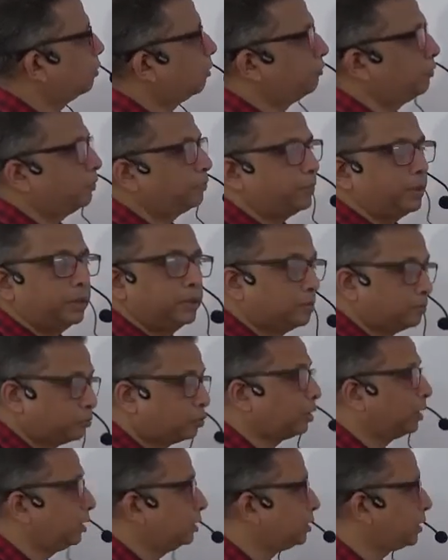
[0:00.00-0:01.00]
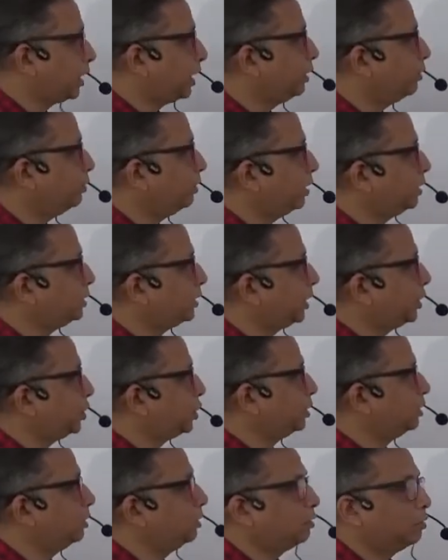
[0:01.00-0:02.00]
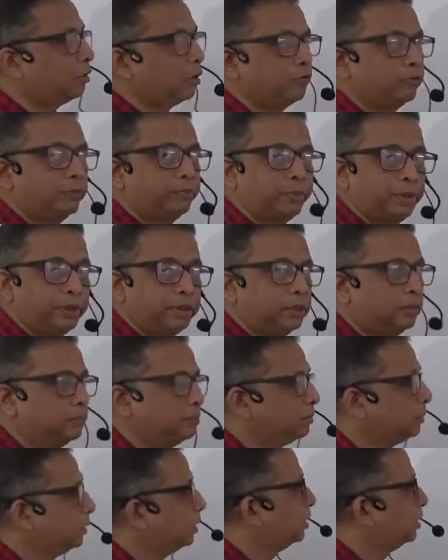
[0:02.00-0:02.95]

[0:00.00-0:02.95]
of a prism, sorry, triangular section of a prism,